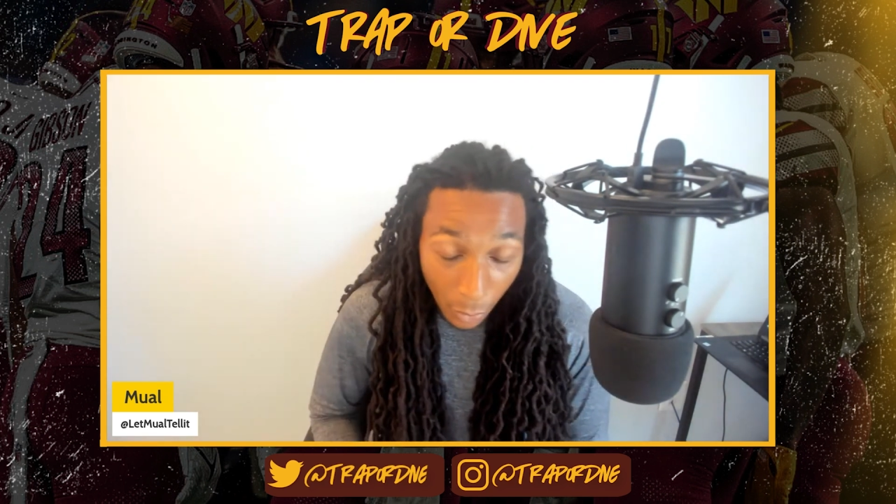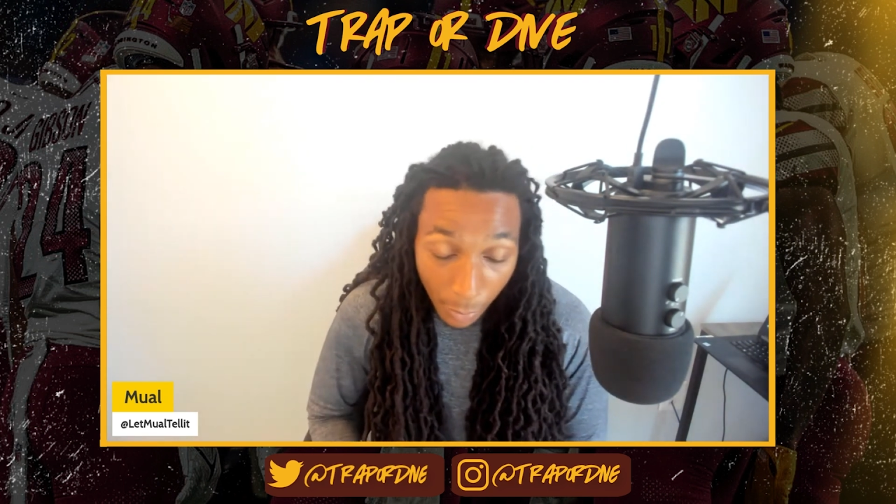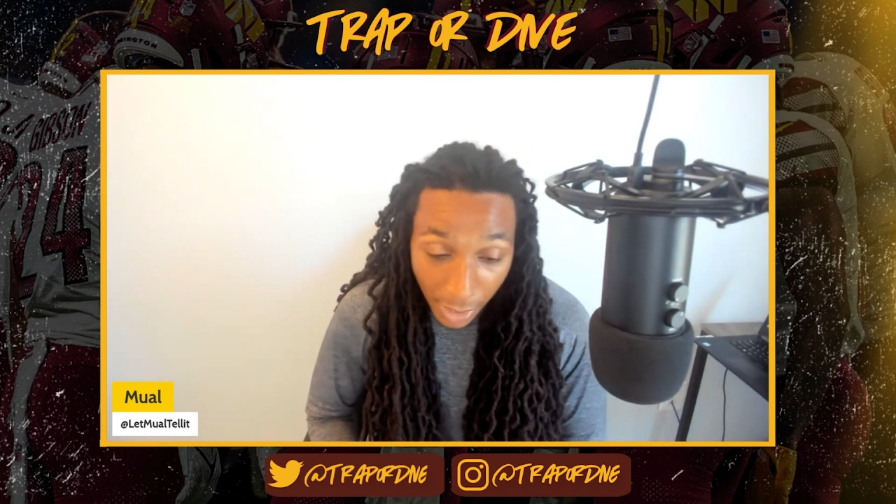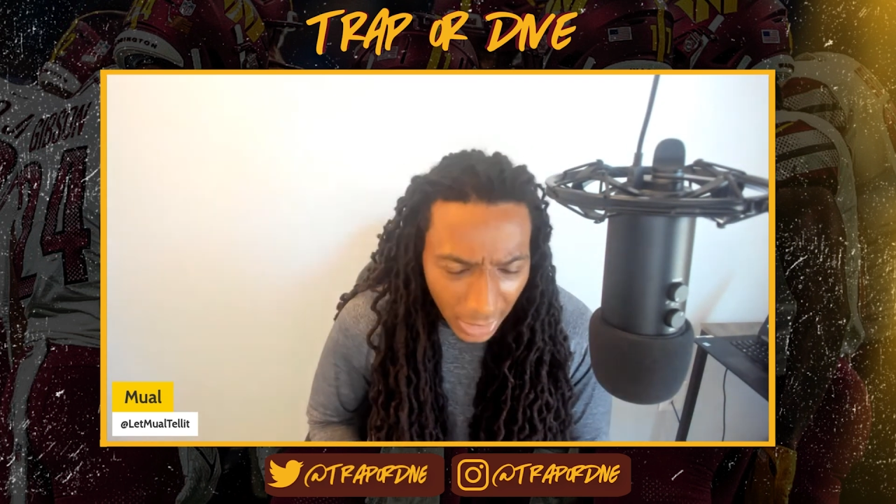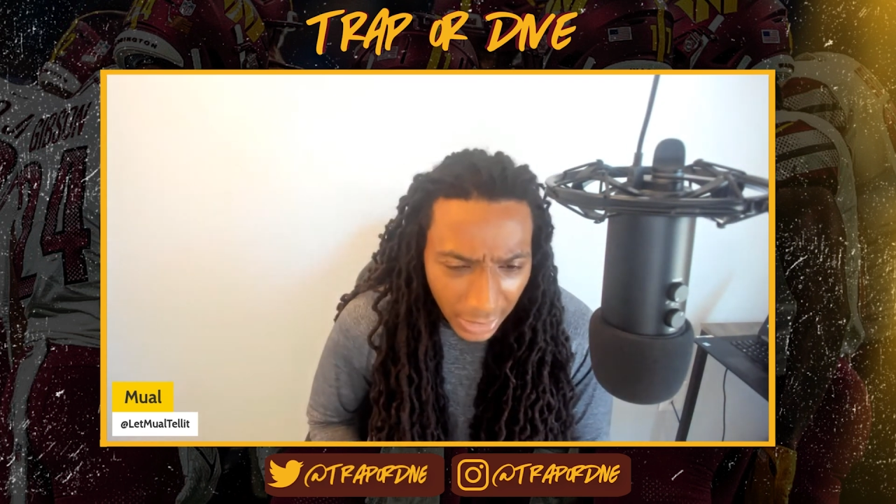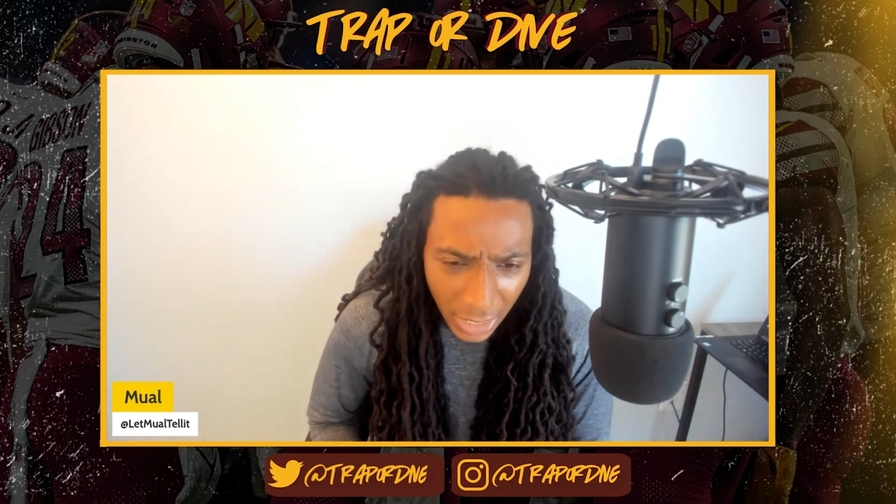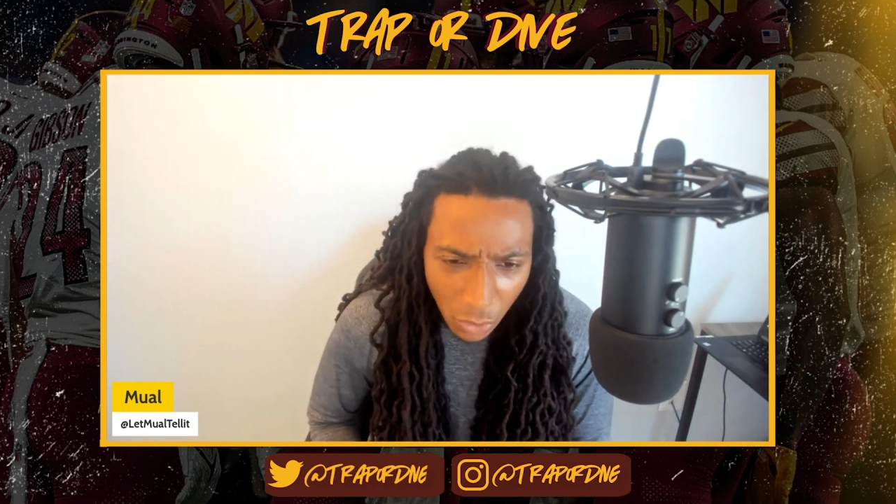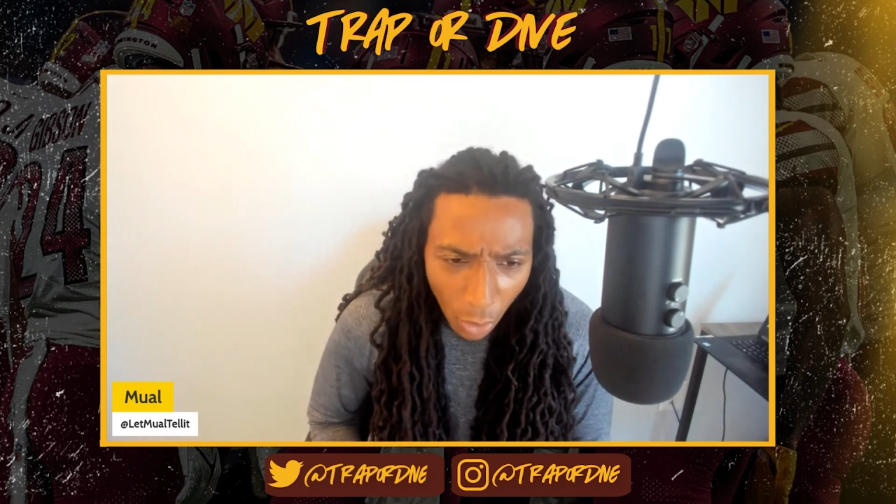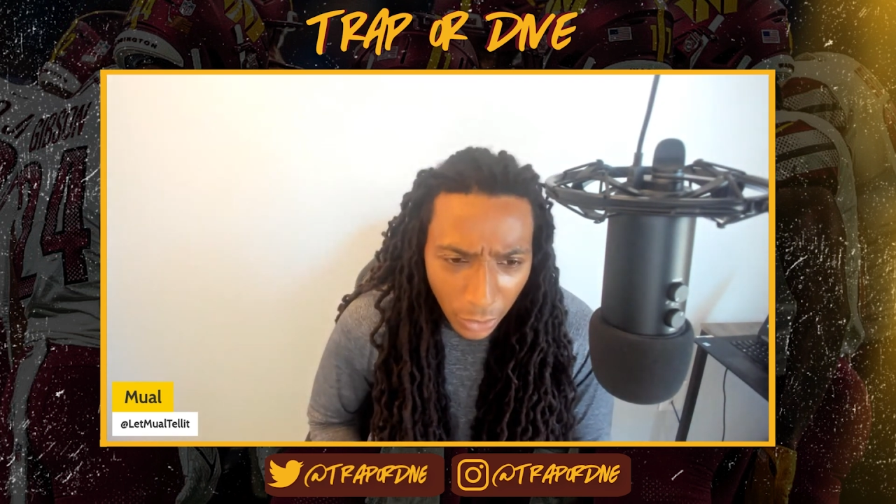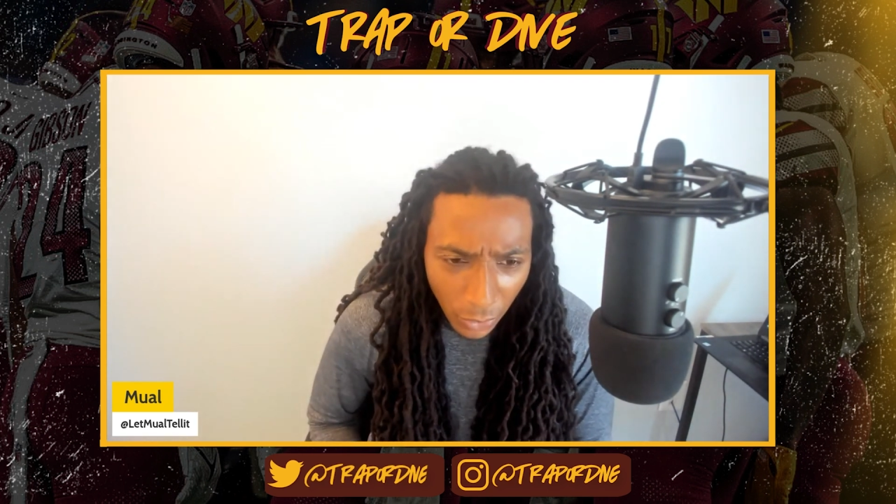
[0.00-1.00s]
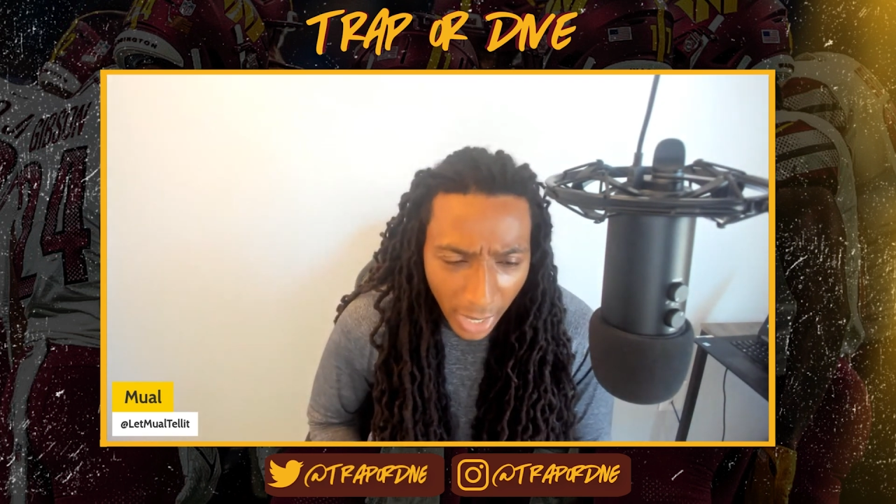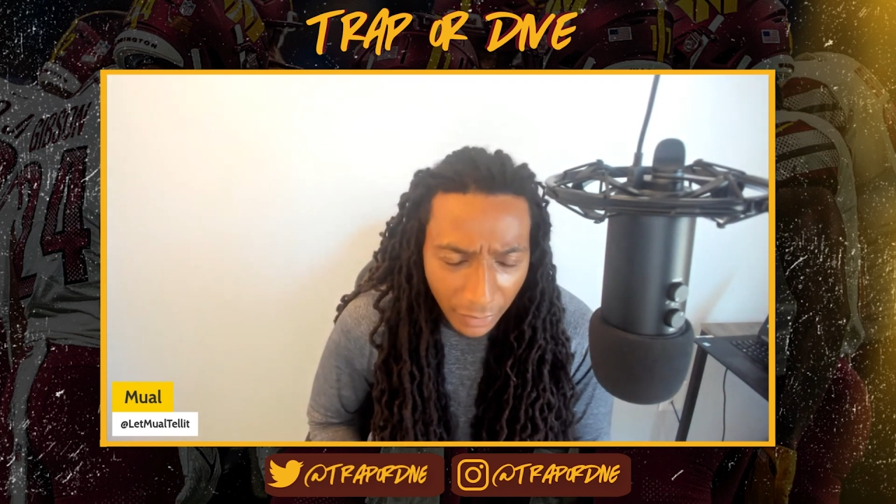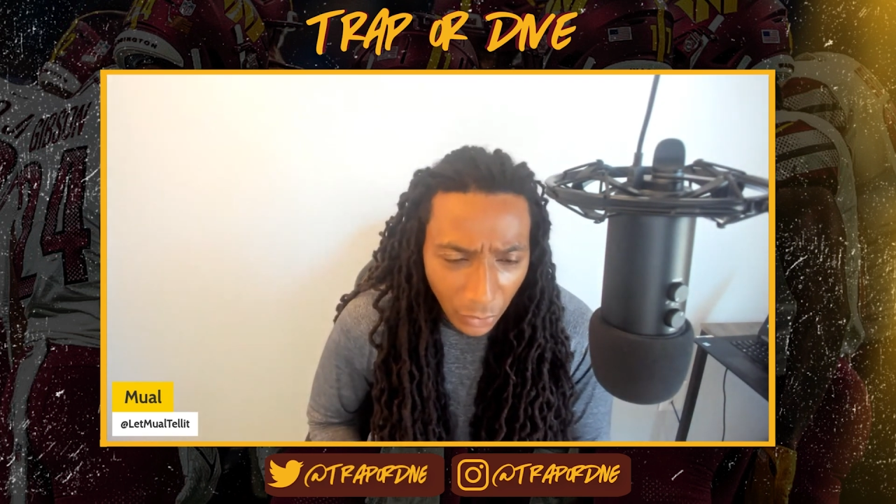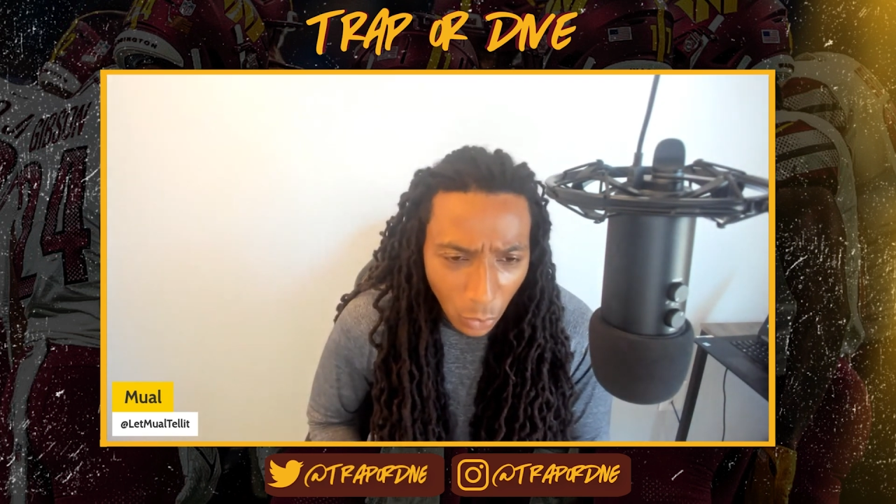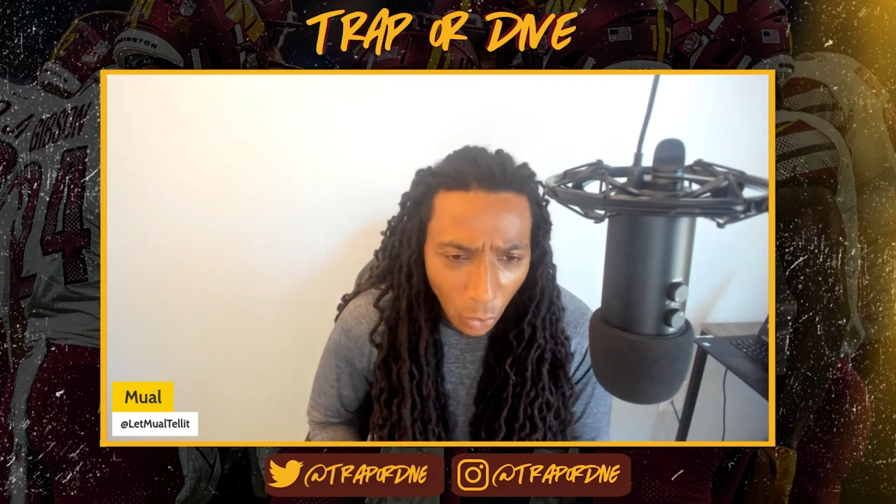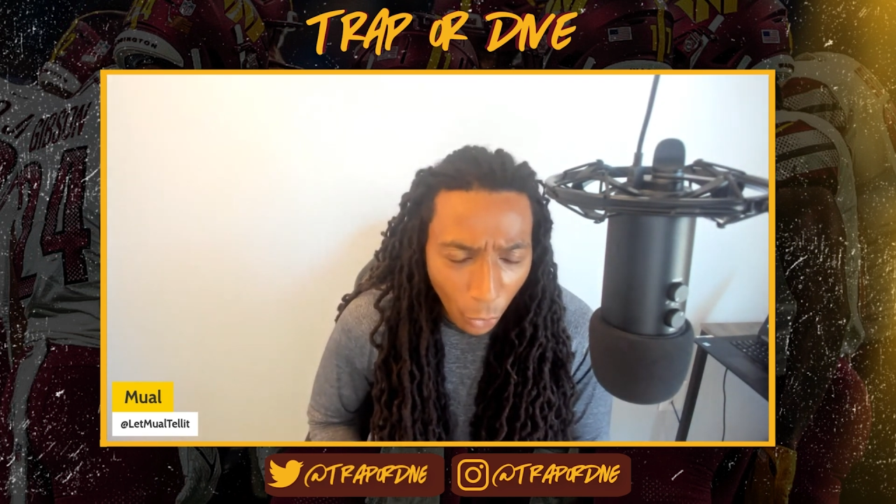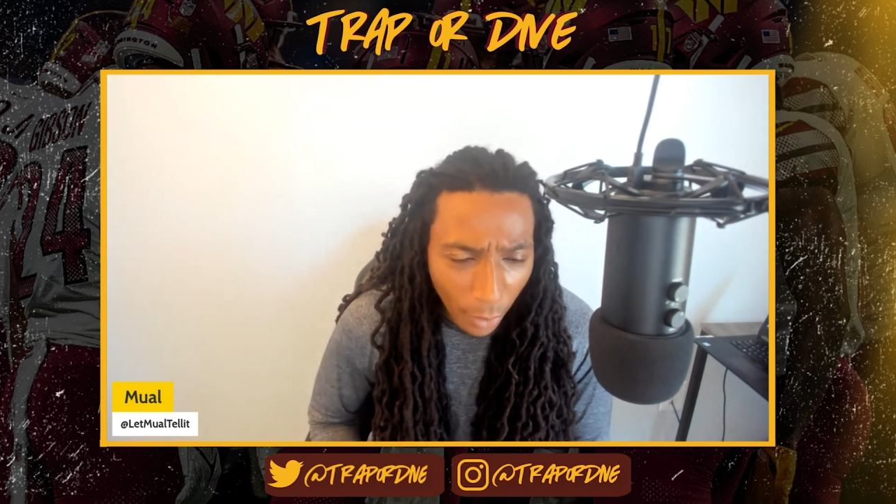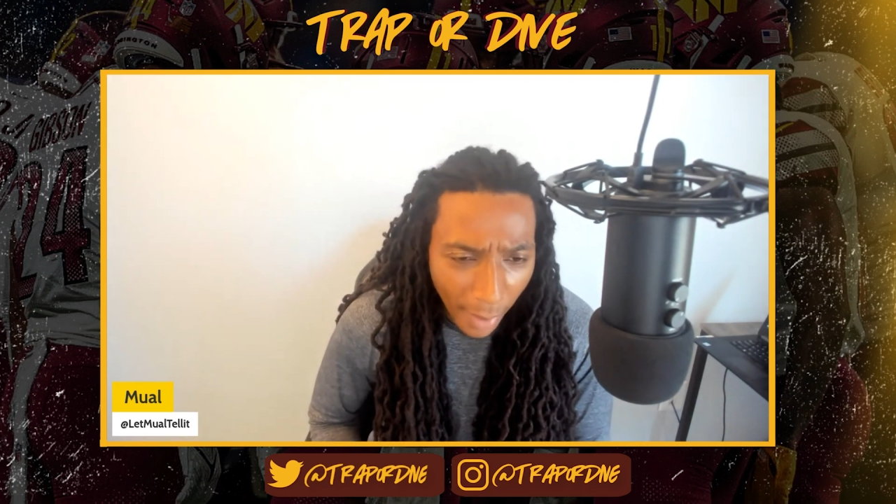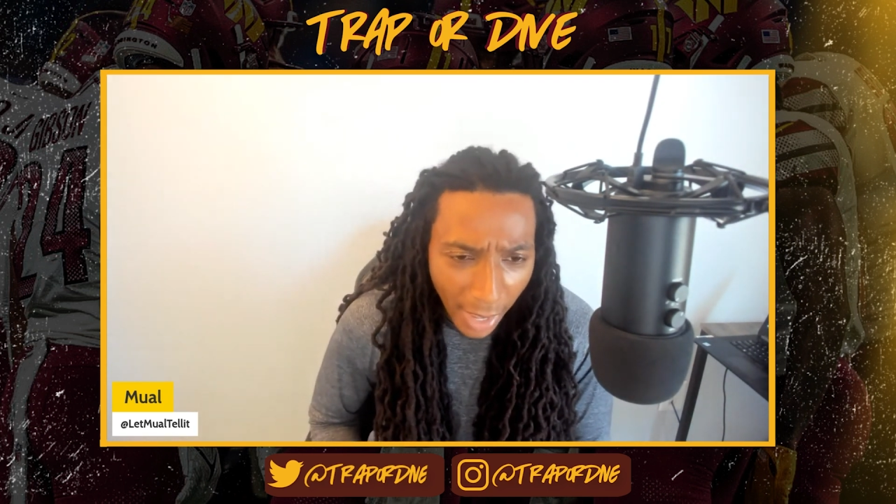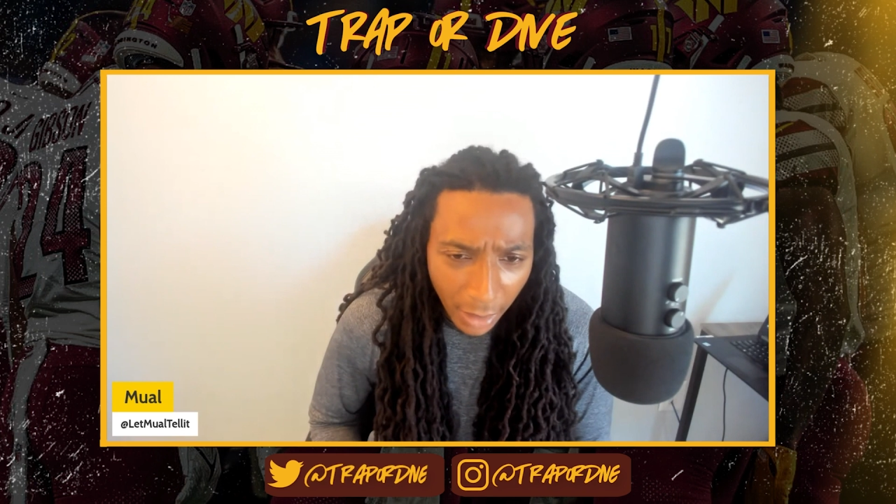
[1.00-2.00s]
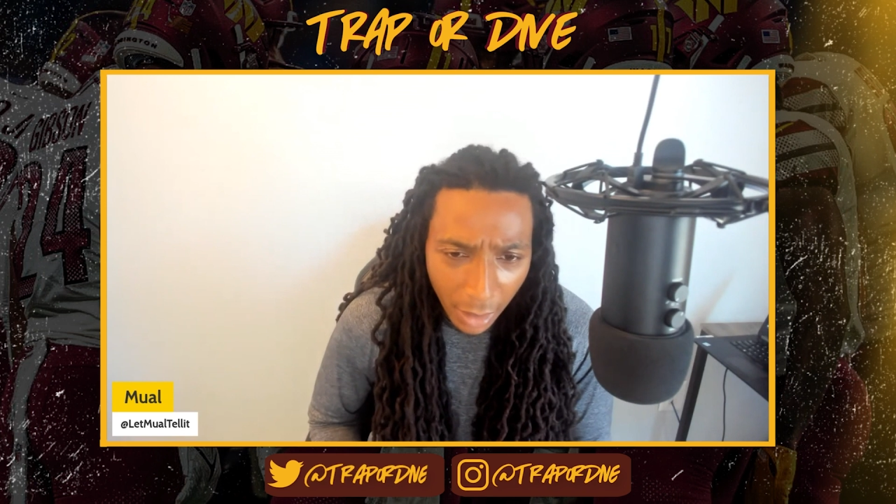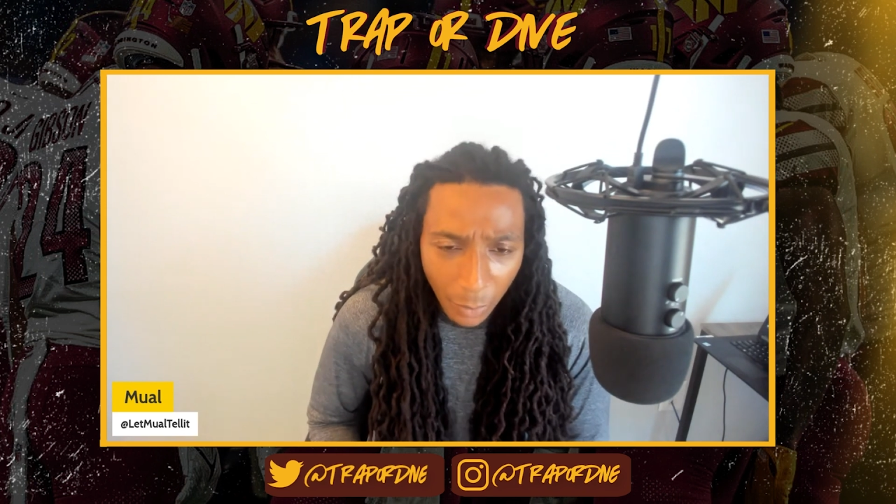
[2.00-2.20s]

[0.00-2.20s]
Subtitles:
but then you also have a new quarterback.